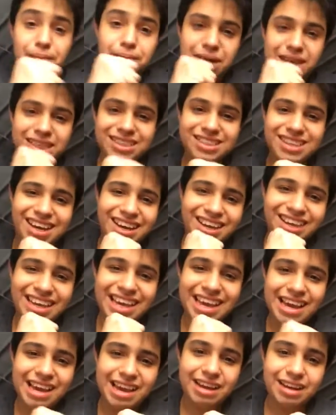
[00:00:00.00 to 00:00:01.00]
the best I
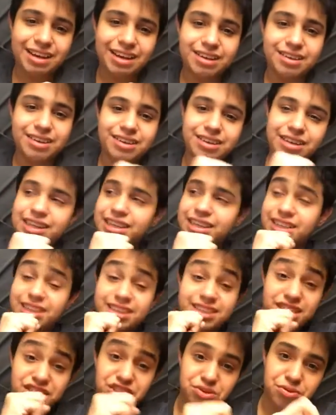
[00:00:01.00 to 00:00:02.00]
can in the
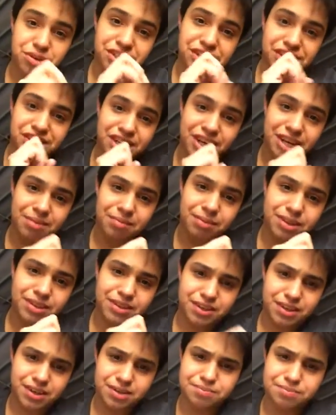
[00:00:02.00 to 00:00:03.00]
situation that I'm in
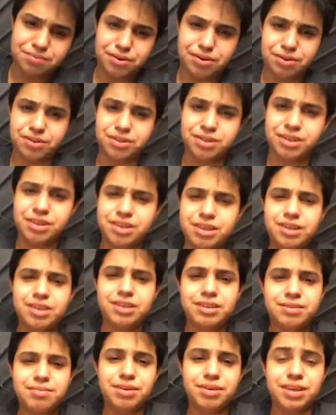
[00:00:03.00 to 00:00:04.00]
to upload.
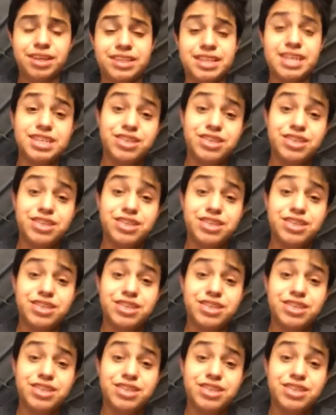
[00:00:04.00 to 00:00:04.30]
Because